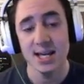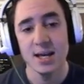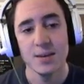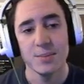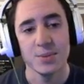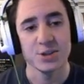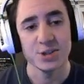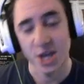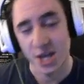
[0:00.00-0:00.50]

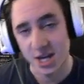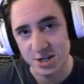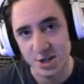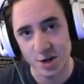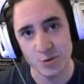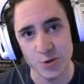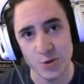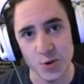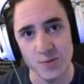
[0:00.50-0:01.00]
but certainly
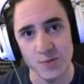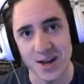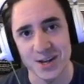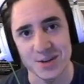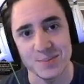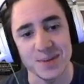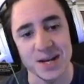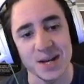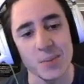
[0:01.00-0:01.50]
don't throw around
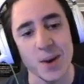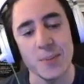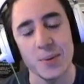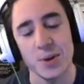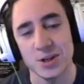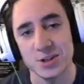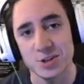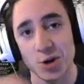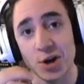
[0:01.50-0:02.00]
a melee
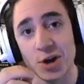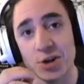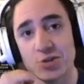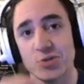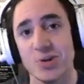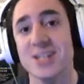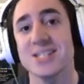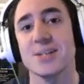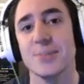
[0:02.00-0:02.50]
weapon. Don't
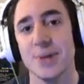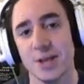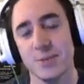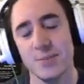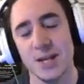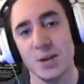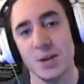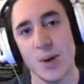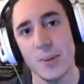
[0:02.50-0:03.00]
underestimate the
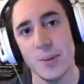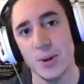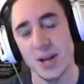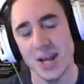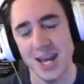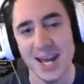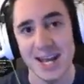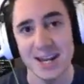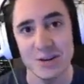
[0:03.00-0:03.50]
melee weapon
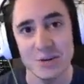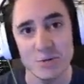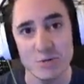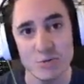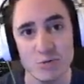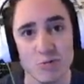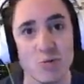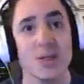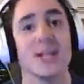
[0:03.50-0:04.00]
in
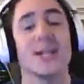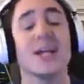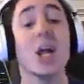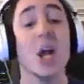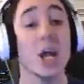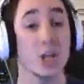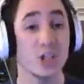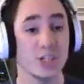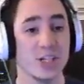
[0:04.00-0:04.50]
really
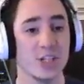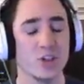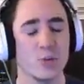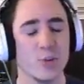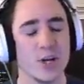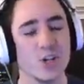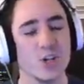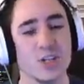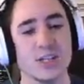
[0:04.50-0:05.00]
clutch
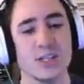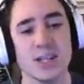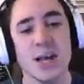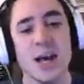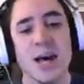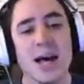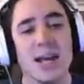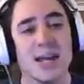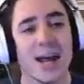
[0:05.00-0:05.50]
situations.
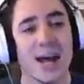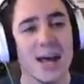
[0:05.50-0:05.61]
Now he